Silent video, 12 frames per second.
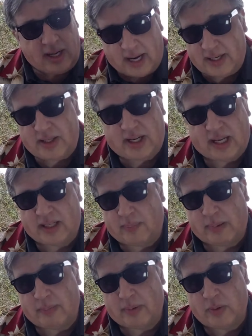Educate the
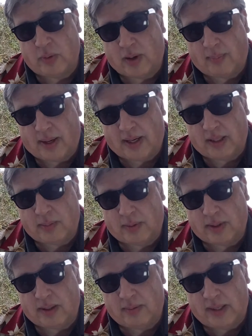people who are buying the
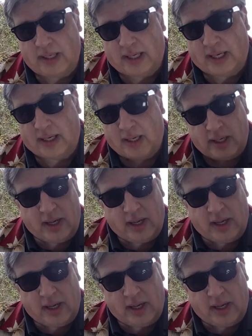book and reading it.